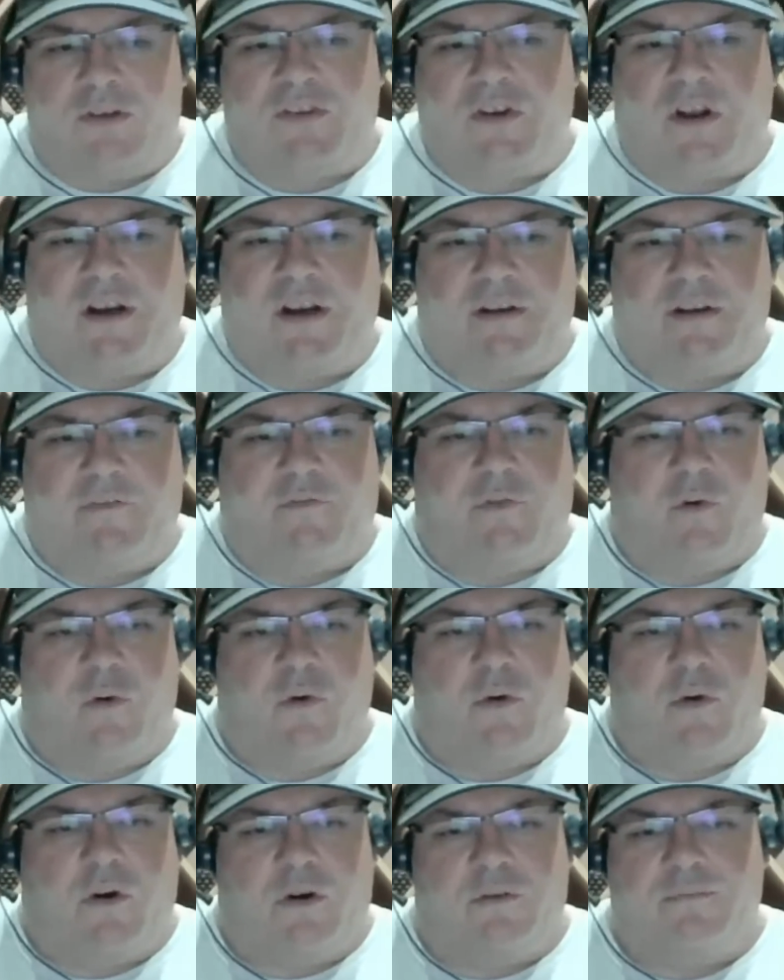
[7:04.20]
on it
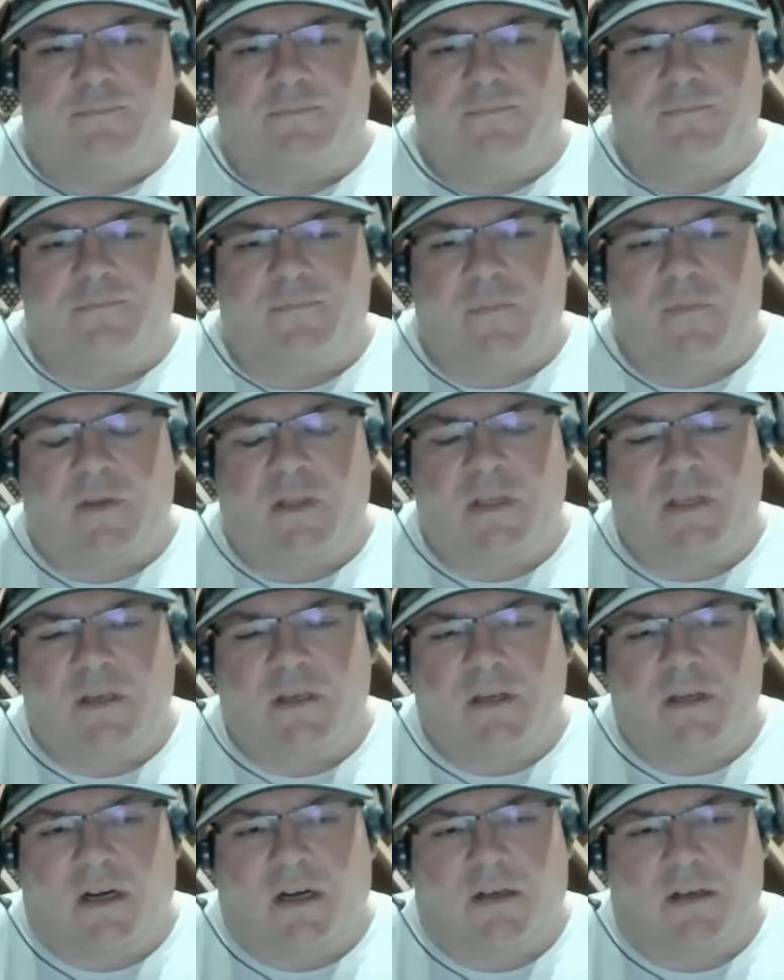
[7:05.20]
for.
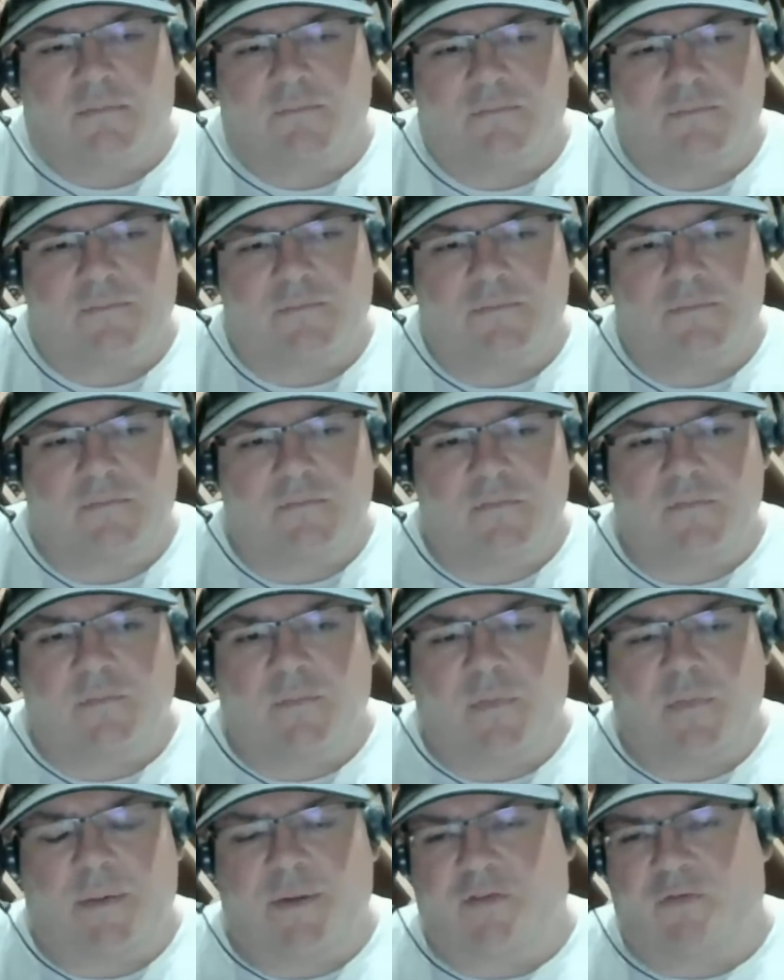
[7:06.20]
Um,
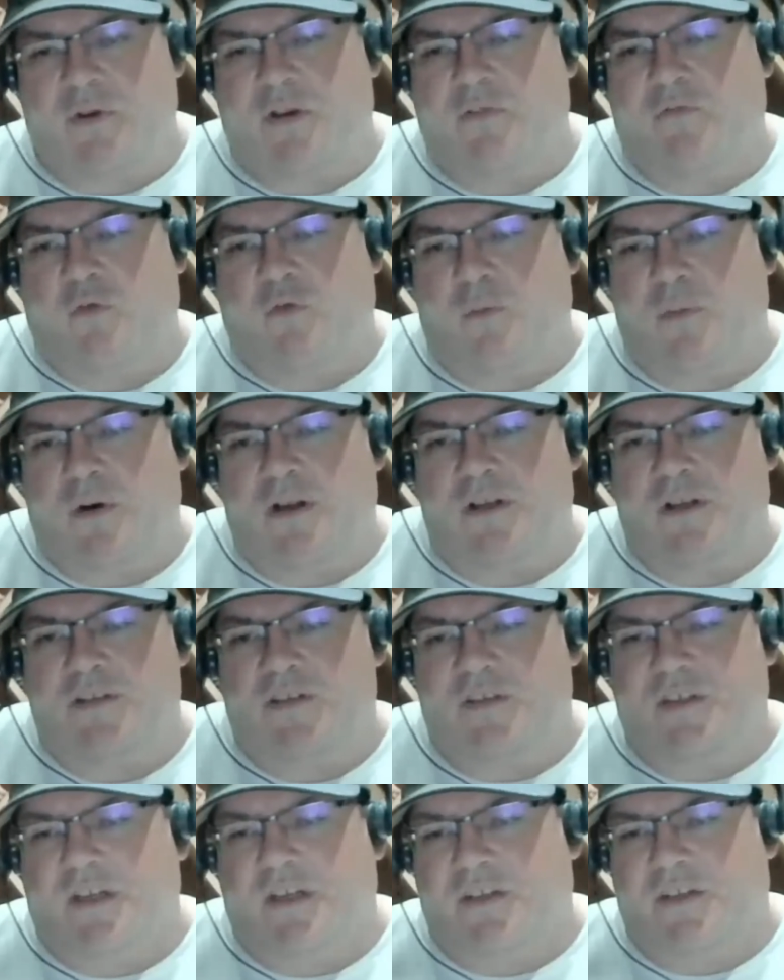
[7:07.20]
maybe three or four months.
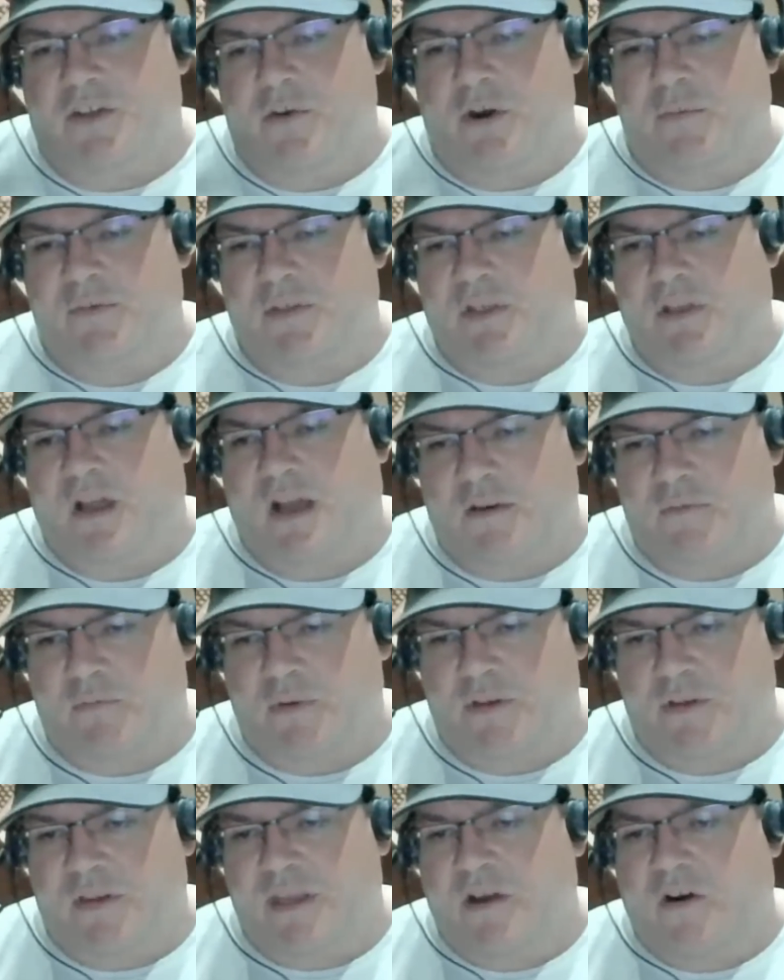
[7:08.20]
Uh, you helped a lot
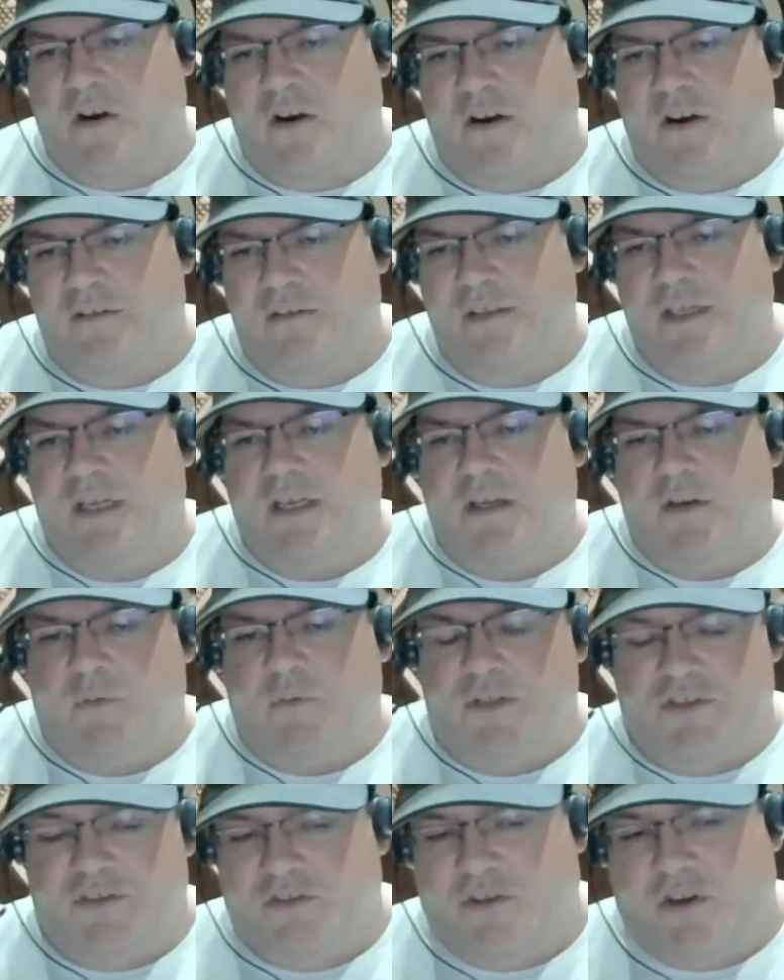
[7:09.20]
with the art,
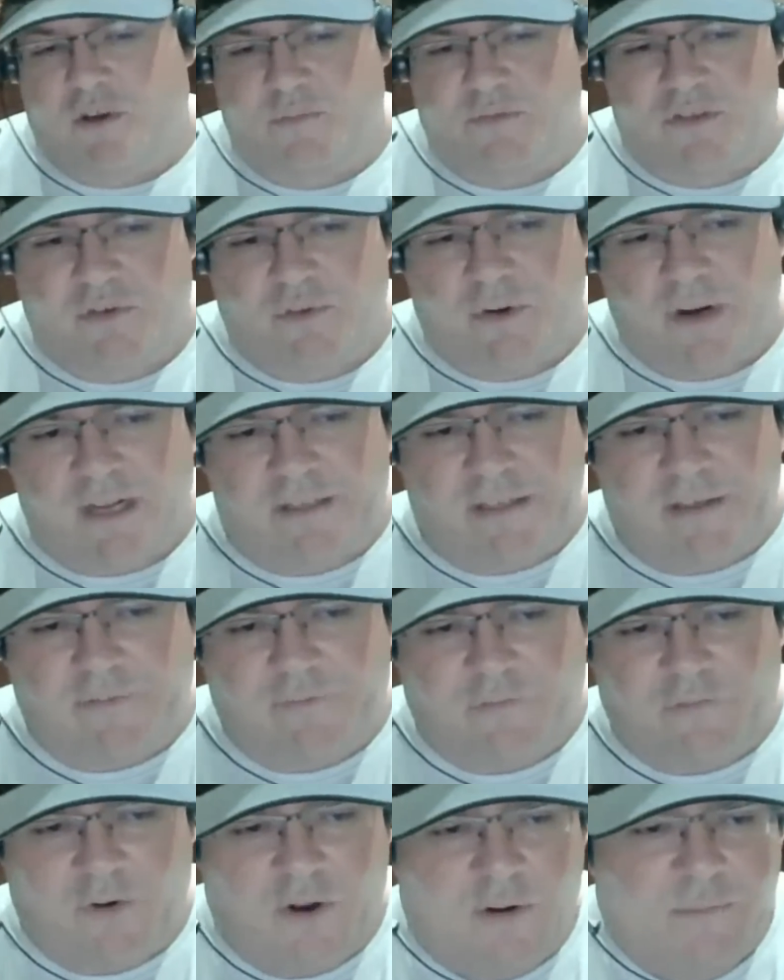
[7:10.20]
which comes directly
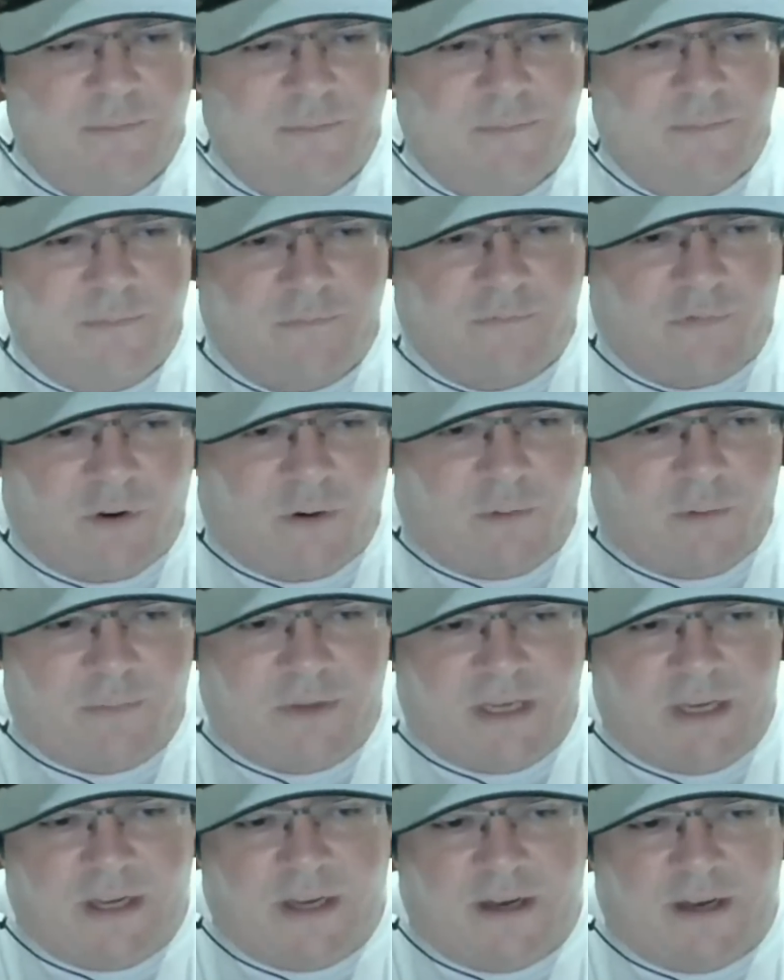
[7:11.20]
from from
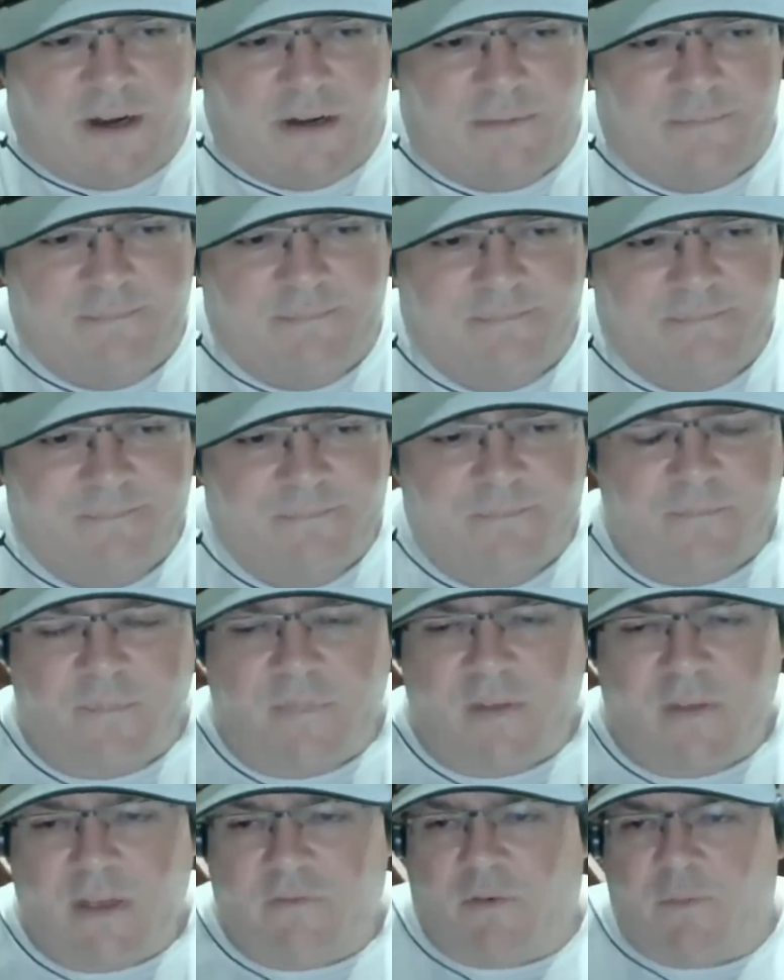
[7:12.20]
the uh,
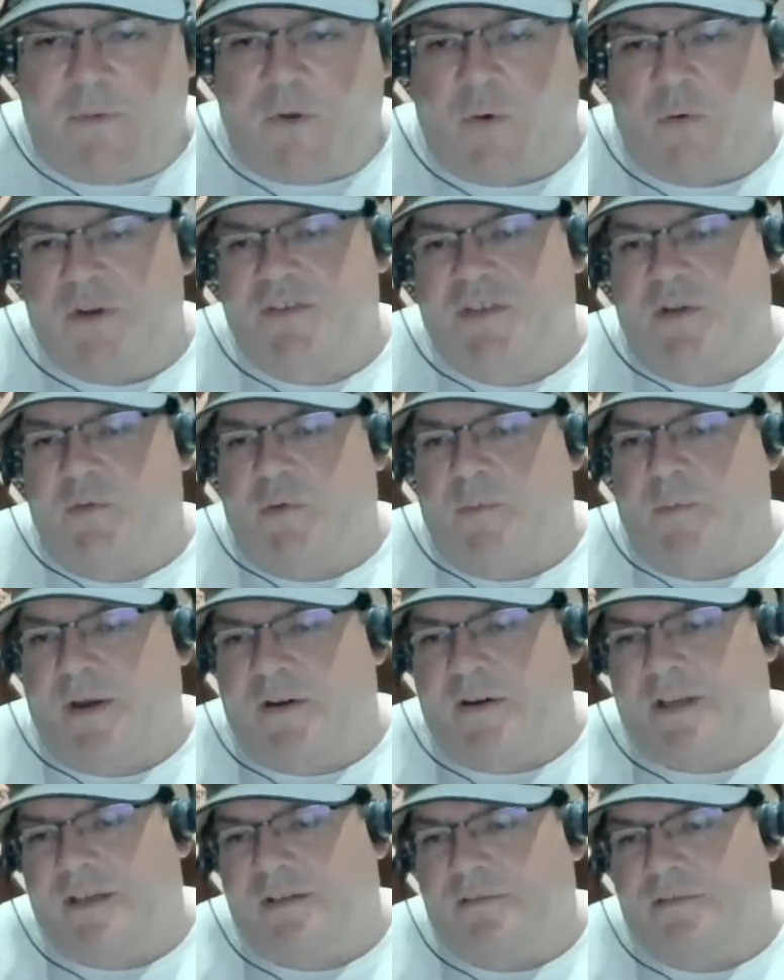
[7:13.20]
from the Whiskey
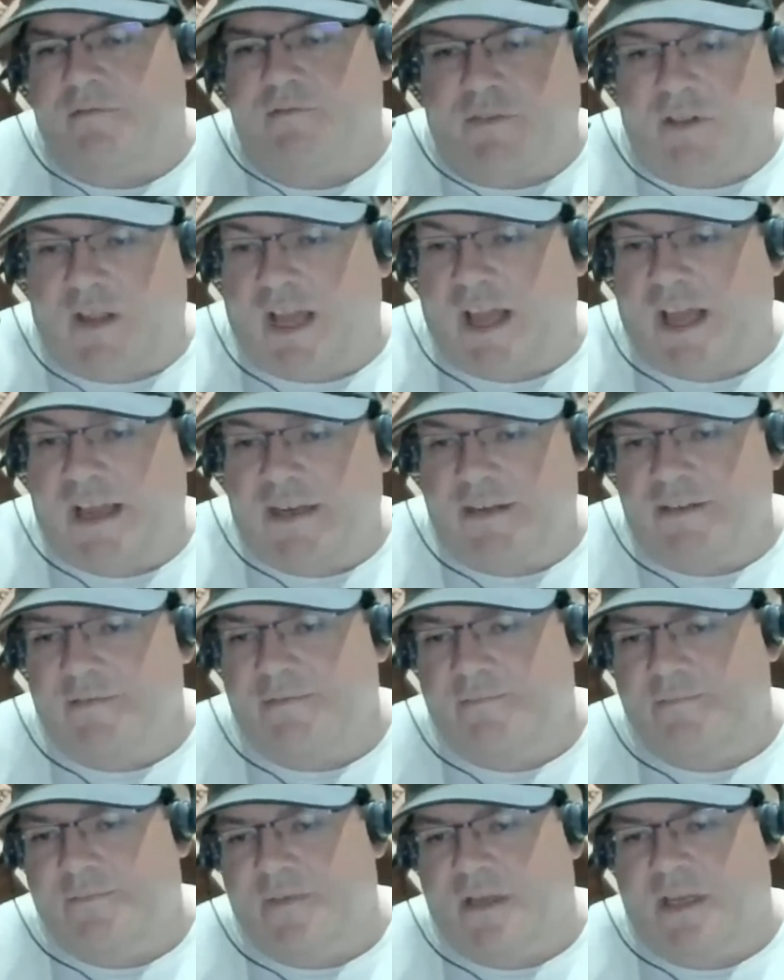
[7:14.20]
Rebellion flag,
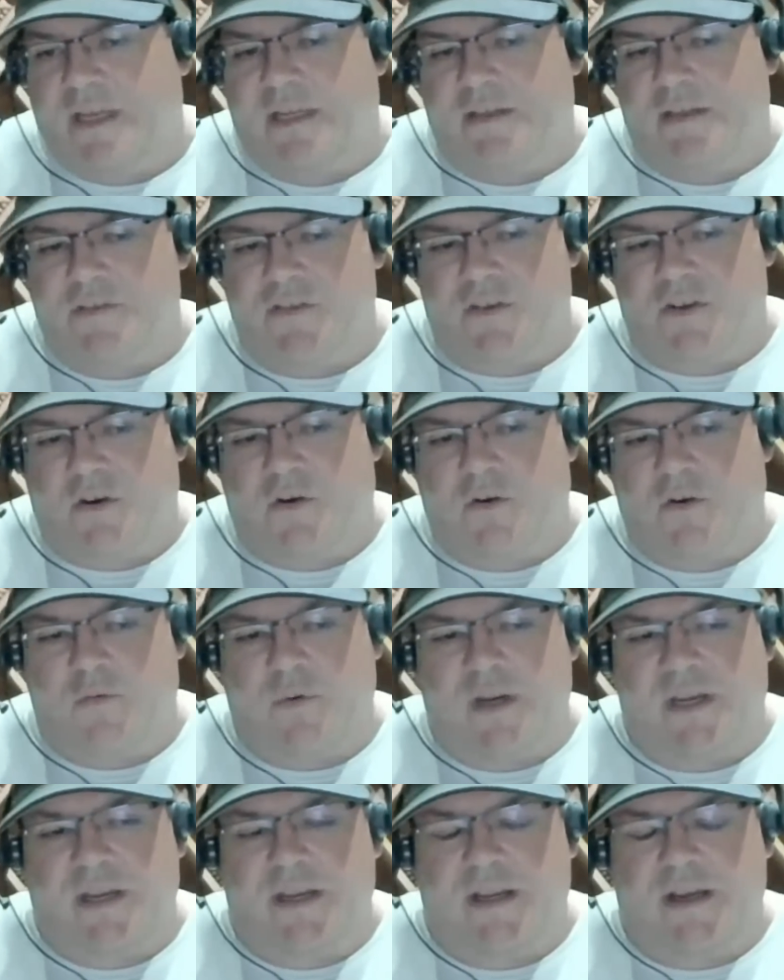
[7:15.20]
and so
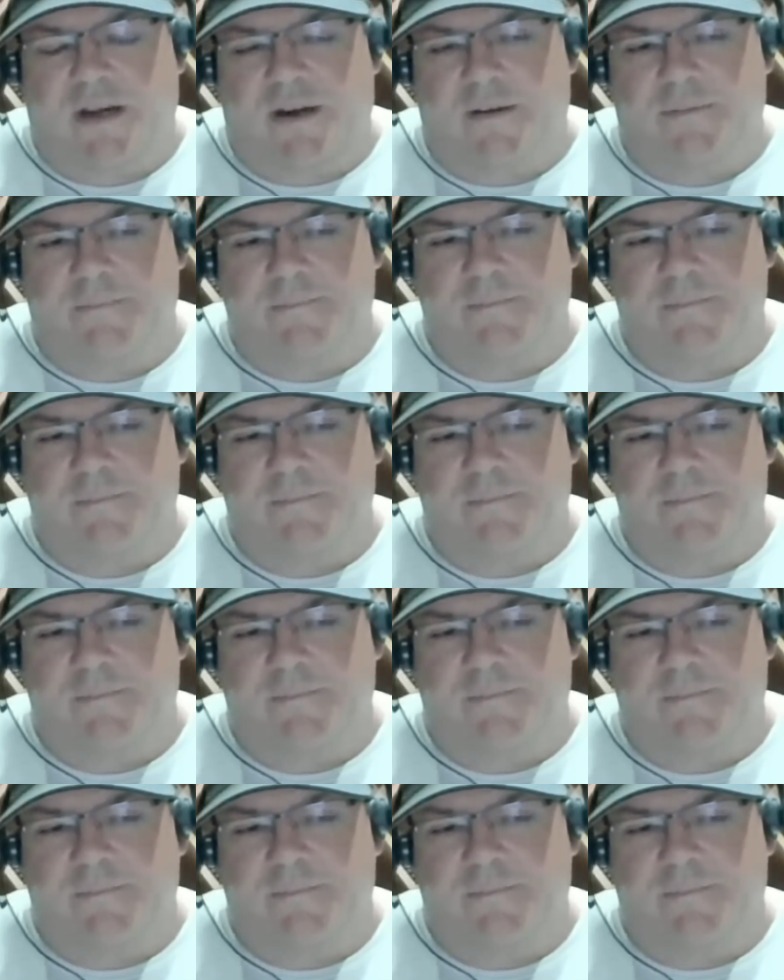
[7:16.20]
we. Uh,